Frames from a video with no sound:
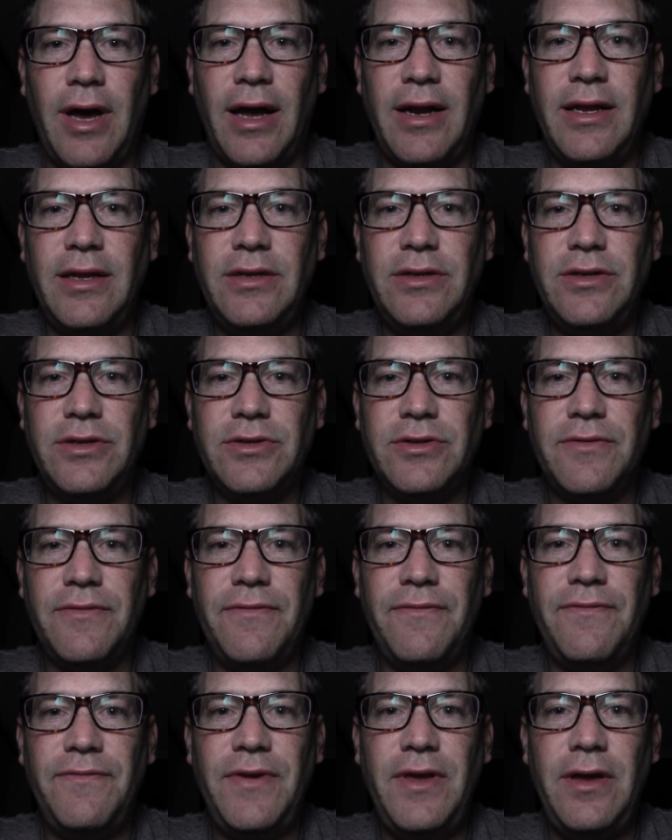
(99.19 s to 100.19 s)
I didn't just
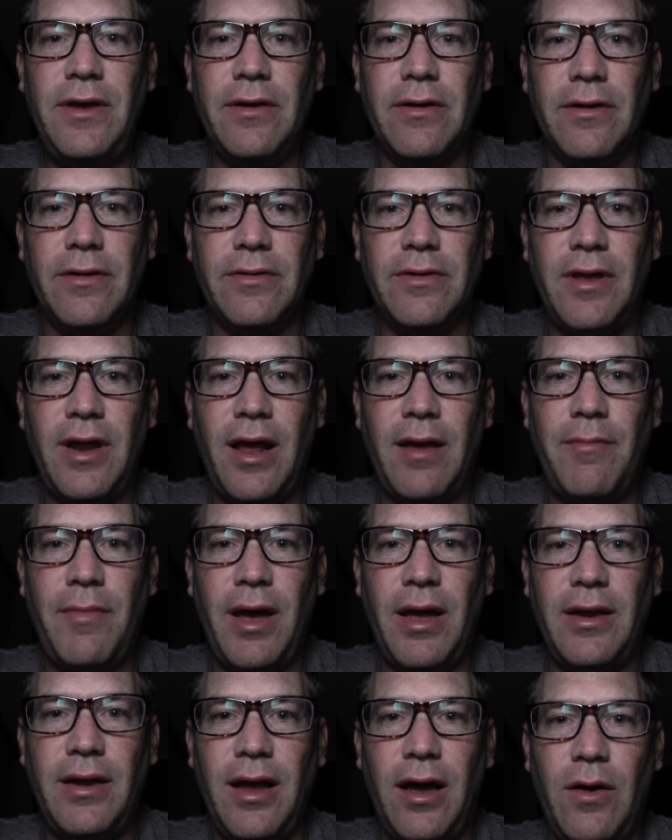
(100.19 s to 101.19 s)
fear that I
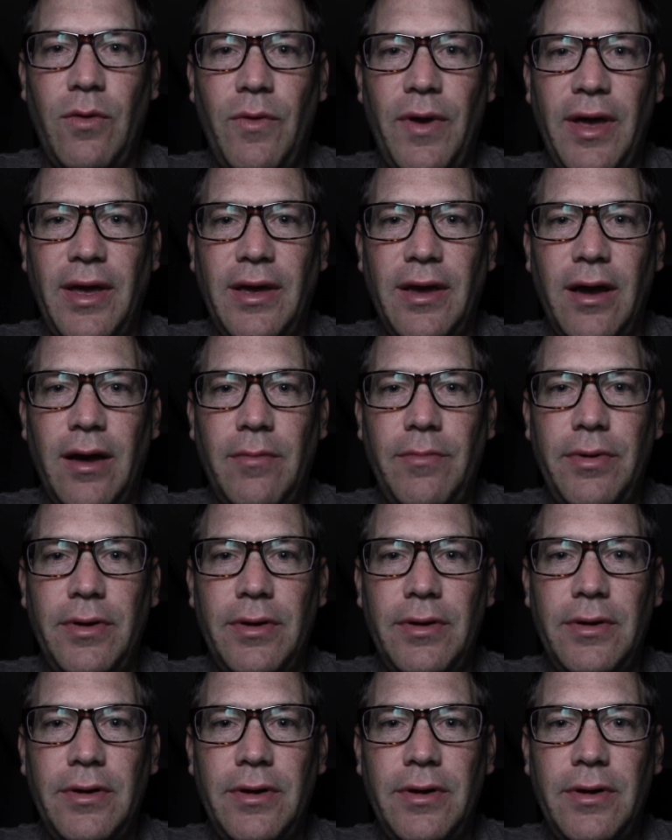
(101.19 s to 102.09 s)
might not wake up.